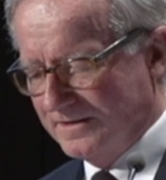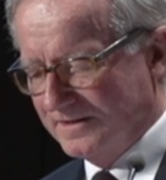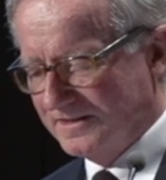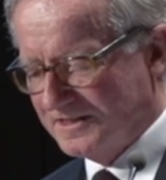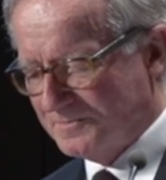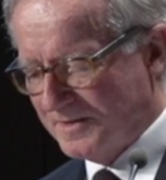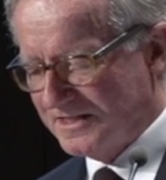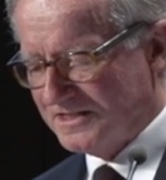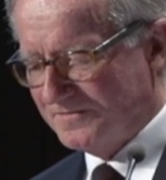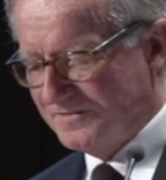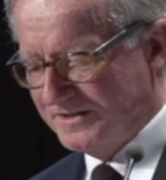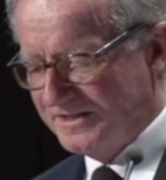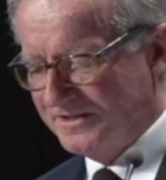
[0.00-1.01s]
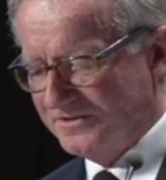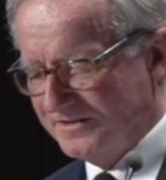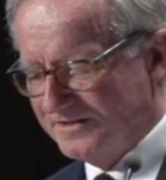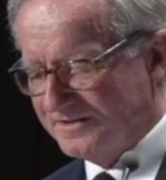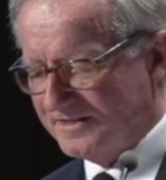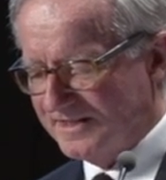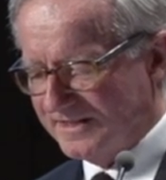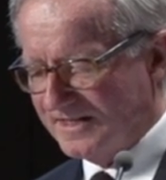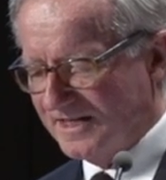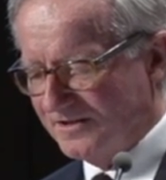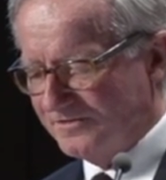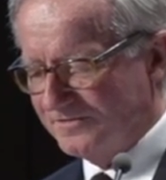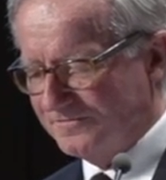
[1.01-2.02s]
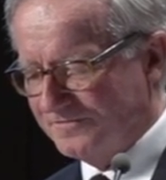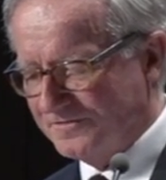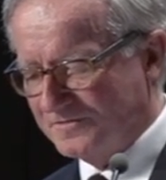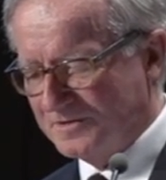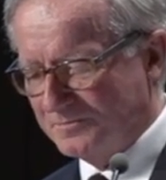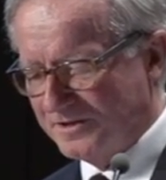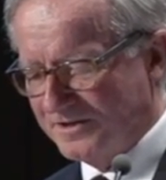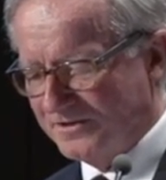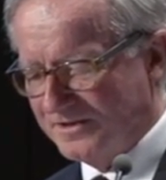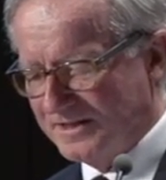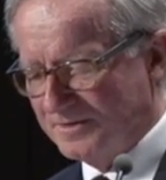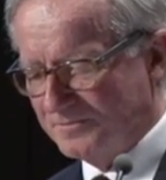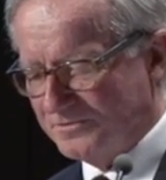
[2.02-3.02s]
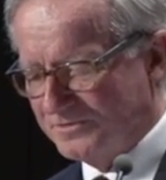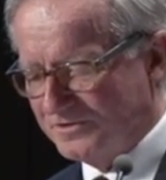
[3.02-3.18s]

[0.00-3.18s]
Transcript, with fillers: In the space of a year, it is to take 150 programs,